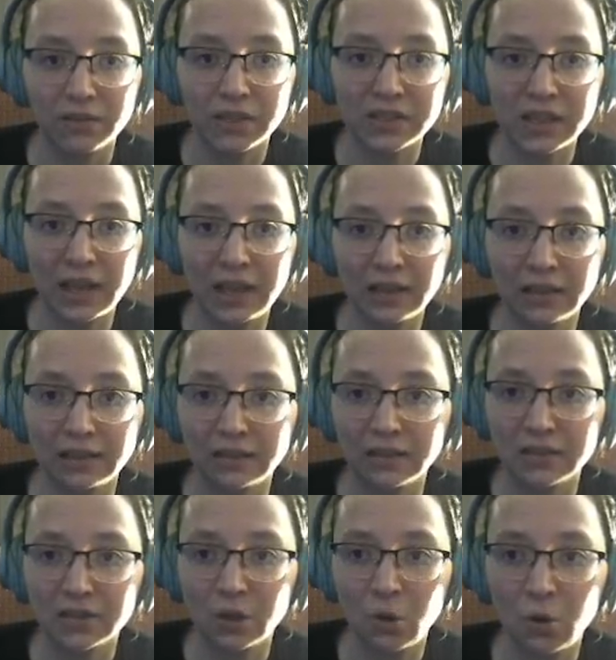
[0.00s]
This island,
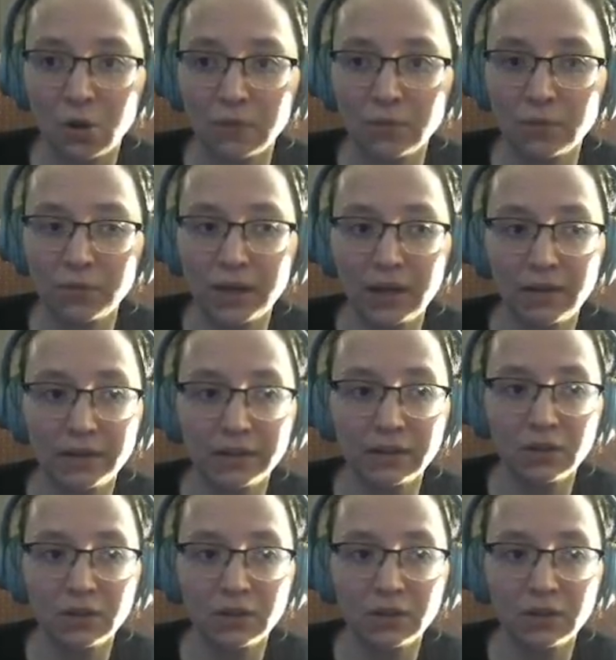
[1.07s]
this horrible, barren,